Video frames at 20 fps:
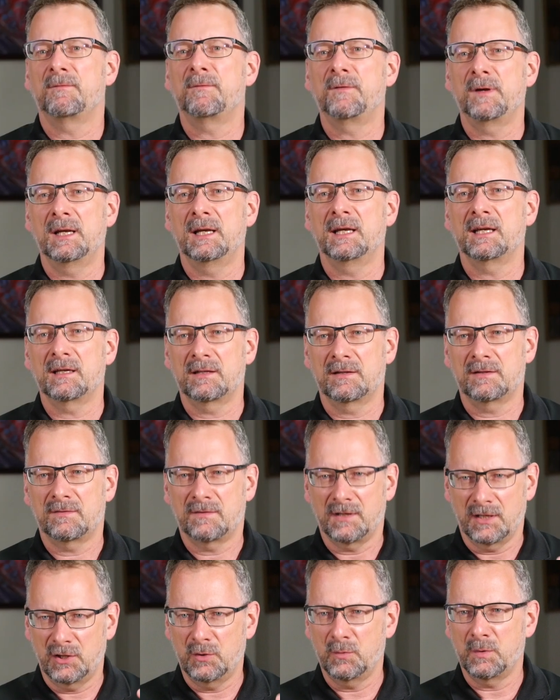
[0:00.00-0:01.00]
feeling
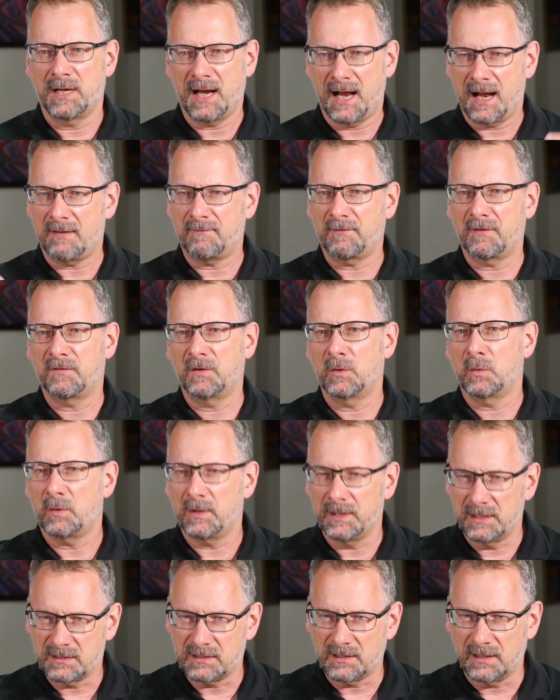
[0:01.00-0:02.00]
that you would have if you were
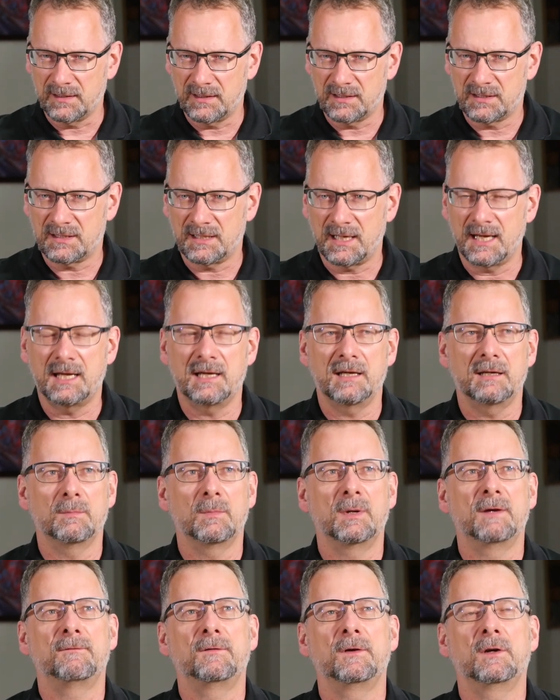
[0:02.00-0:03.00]
inside the
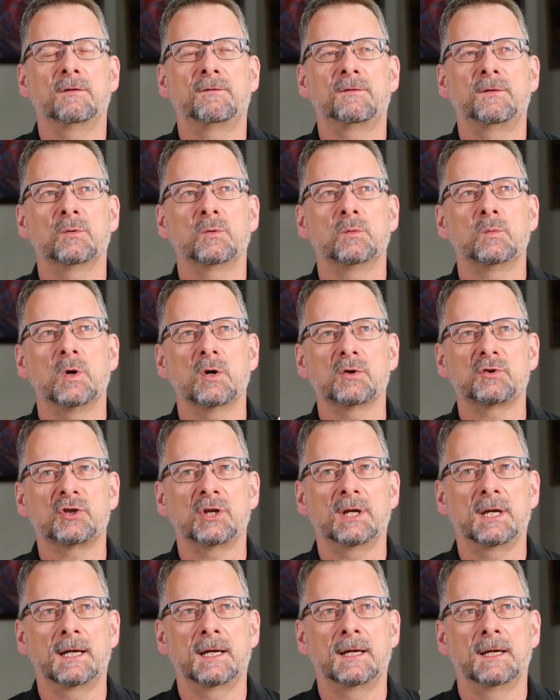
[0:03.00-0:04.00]
stadium. If you're
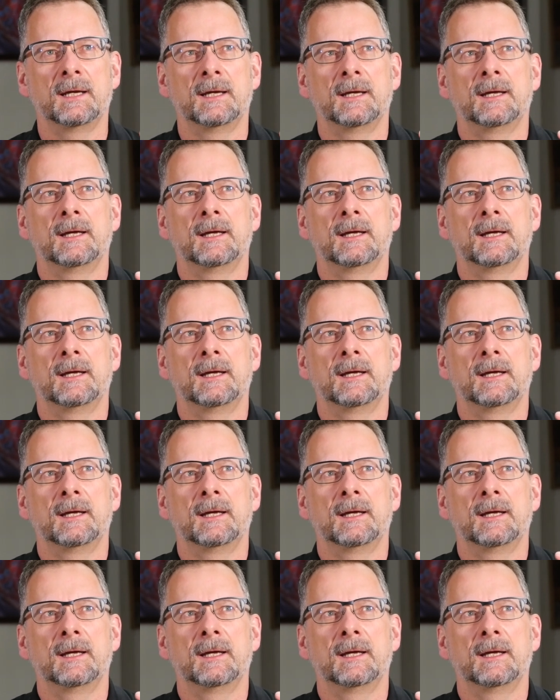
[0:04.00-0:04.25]
watching